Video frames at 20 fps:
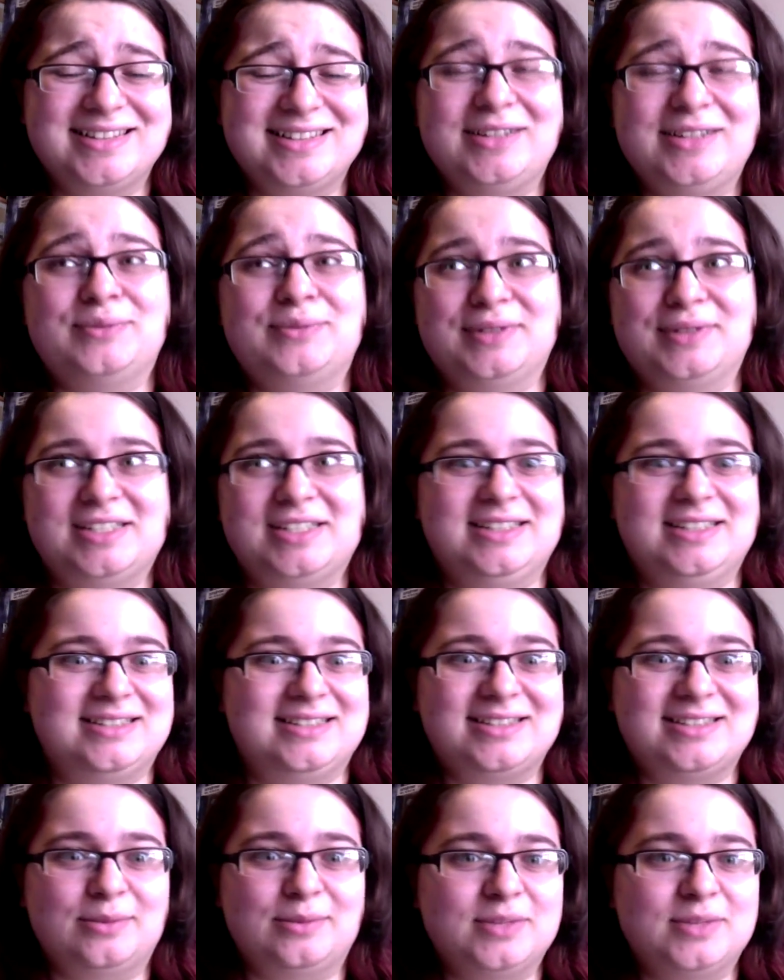which is
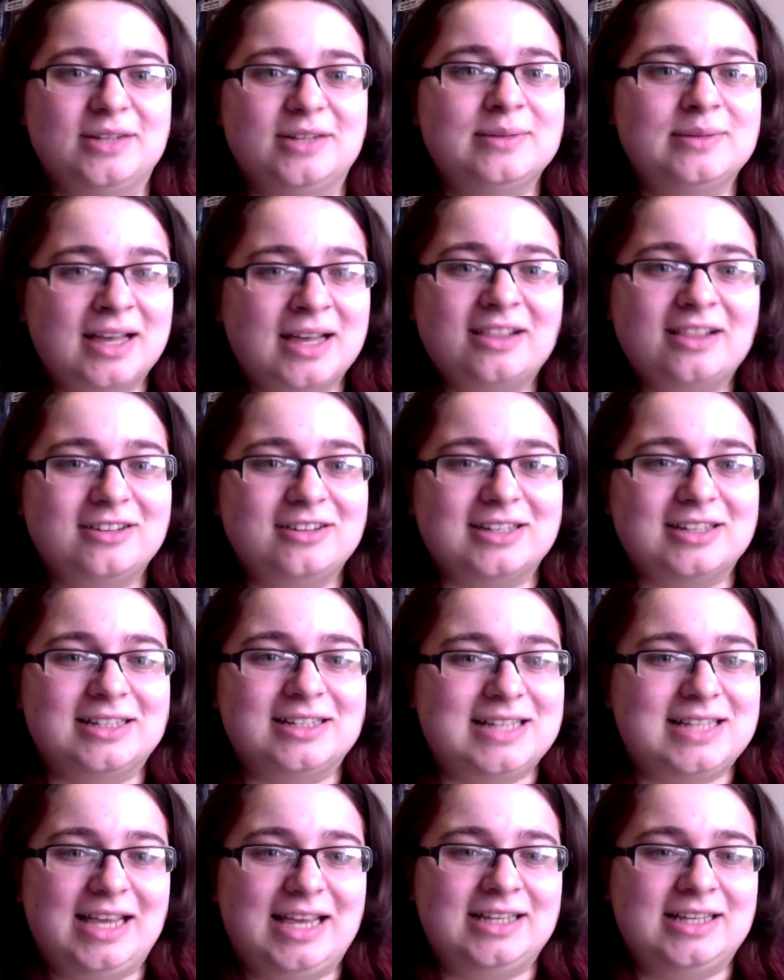sometimes it
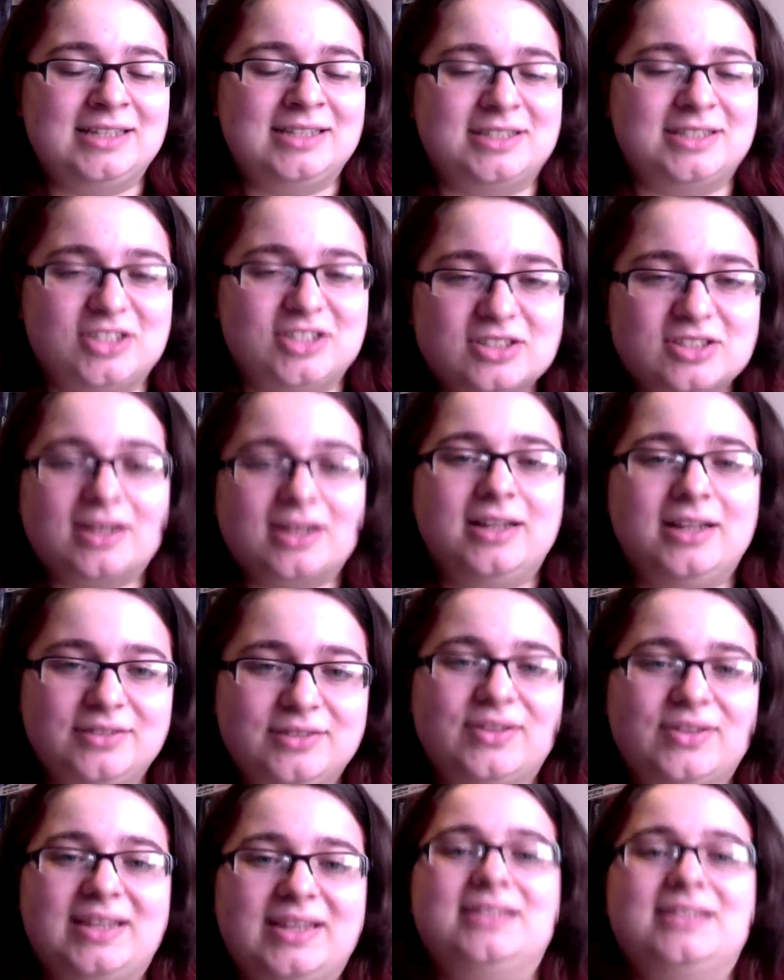takes, just kind of
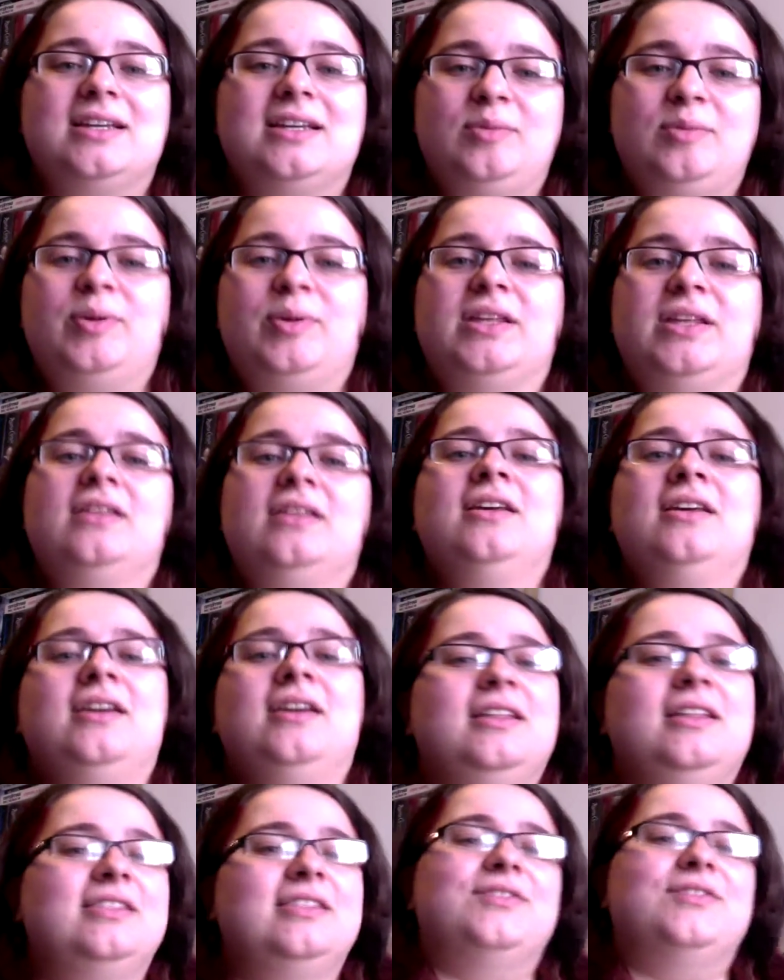like typing
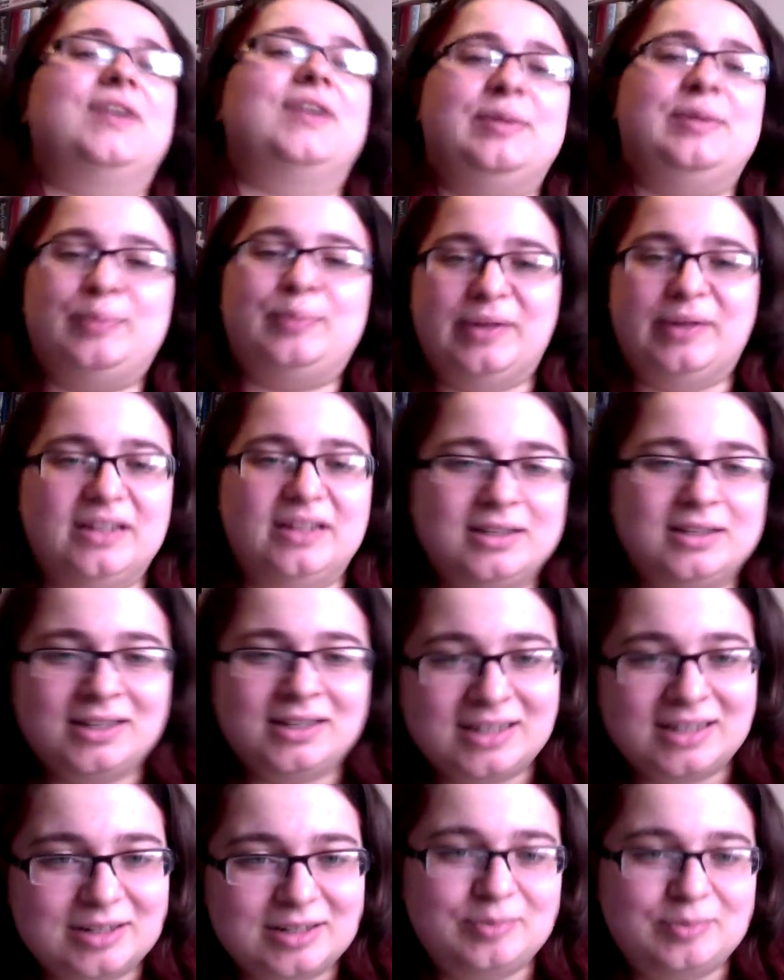the right bit
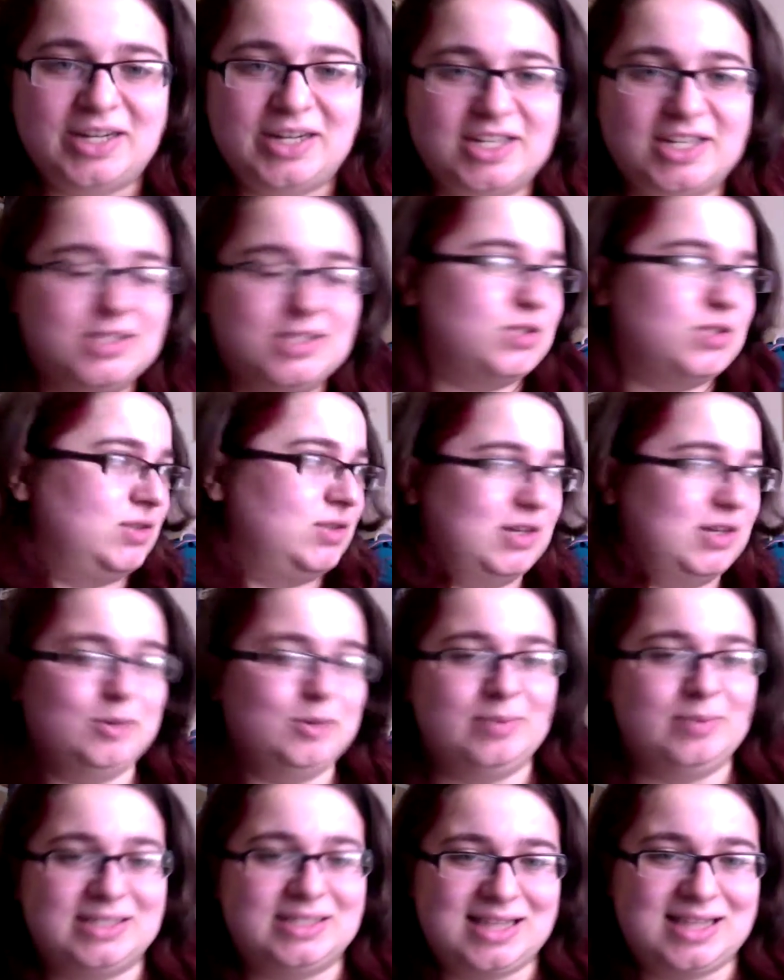and making sure the
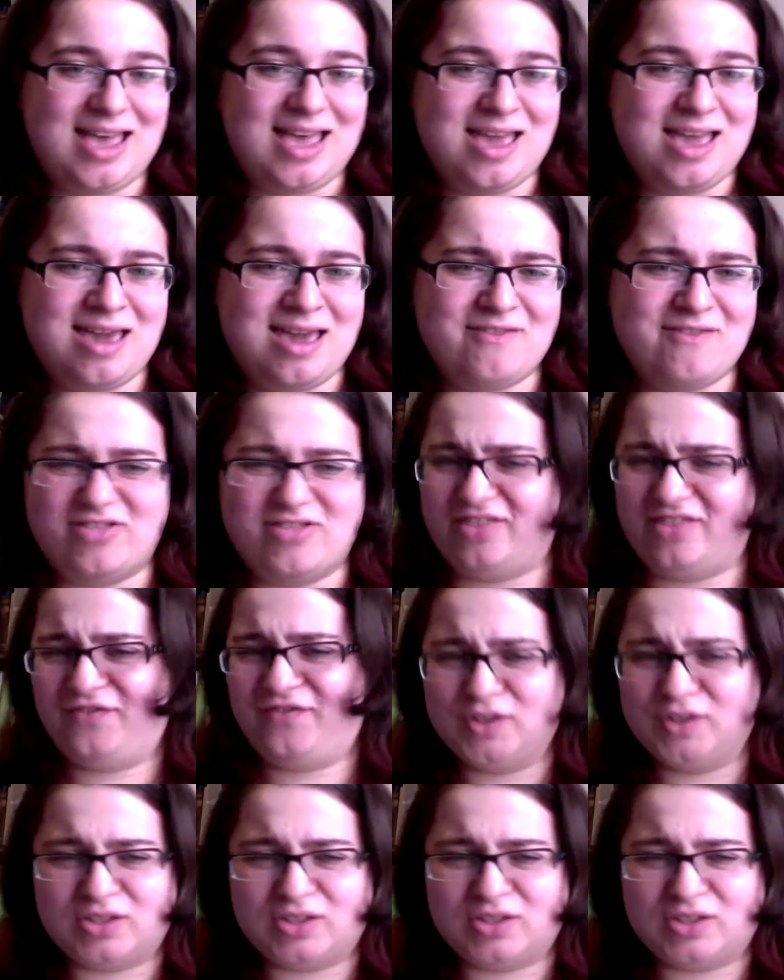comma's there and the full